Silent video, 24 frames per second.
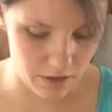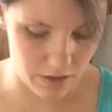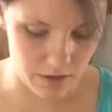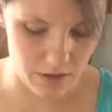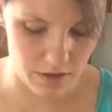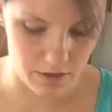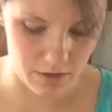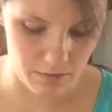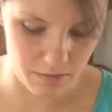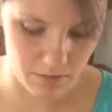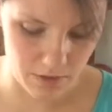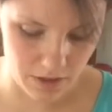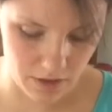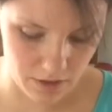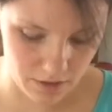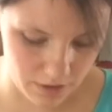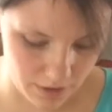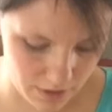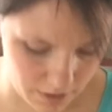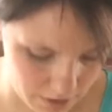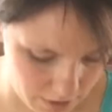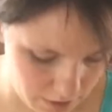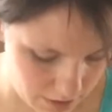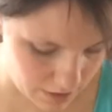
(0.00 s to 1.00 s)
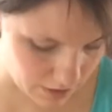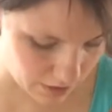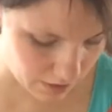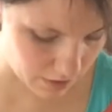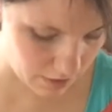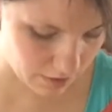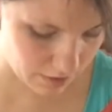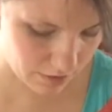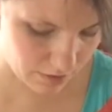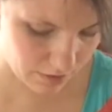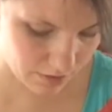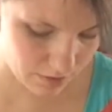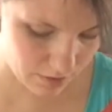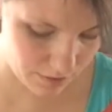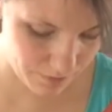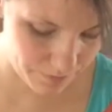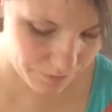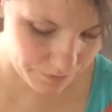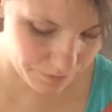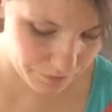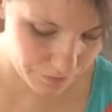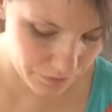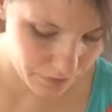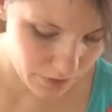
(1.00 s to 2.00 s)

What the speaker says: I cut them into sticks.